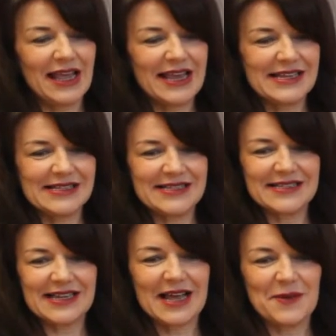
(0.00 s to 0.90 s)

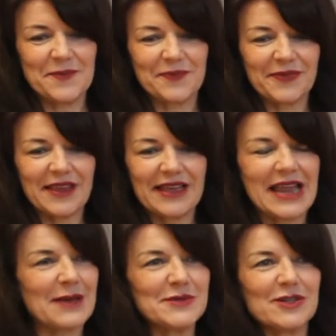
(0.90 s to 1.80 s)
is um, an
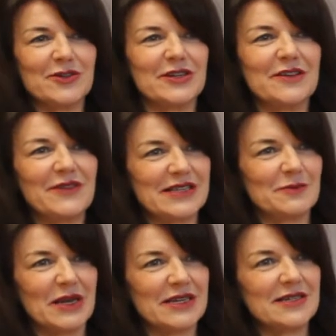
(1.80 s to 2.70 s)
absolute
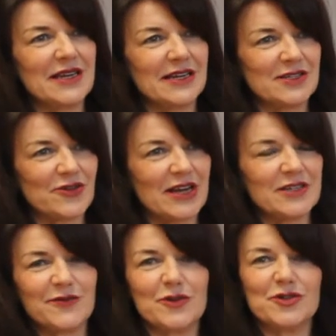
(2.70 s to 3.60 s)
investment in
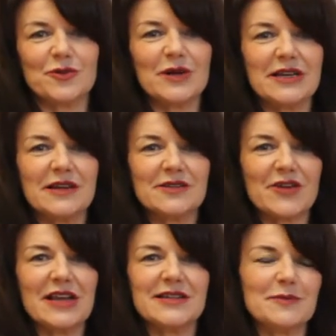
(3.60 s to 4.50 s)
Australia's future. We
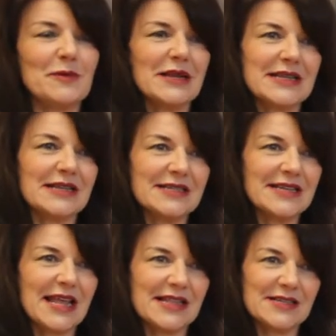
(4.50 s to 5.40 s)
Australian diplomats
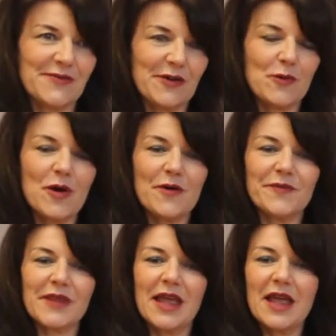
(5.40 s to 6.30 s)
understand this very well.
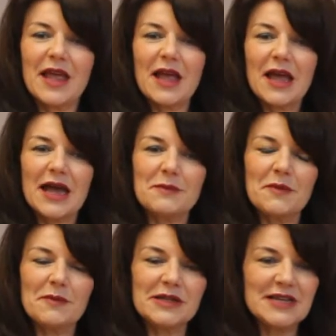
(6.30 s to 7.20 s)
Um,
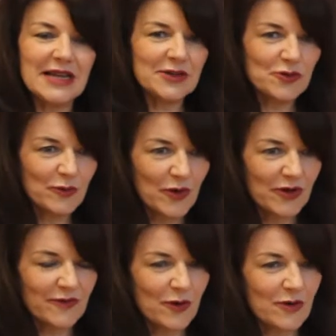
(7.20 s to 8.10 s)
multilateral
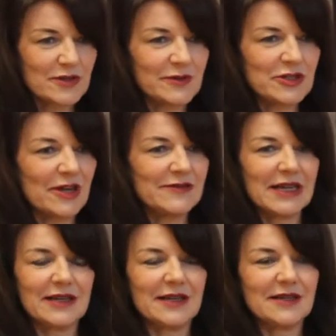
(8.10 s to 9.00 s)
work, of course, which I've
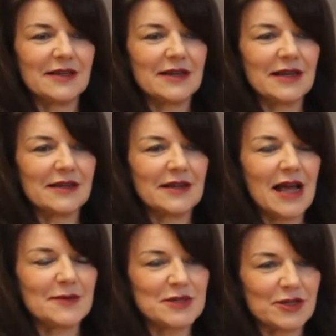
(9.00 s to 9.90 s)
done in
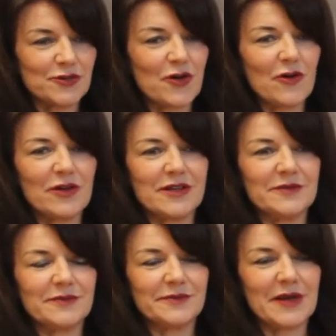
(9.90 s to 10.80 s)
uh, arms control and
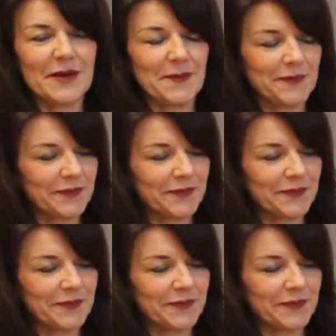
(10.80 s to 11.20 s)
um,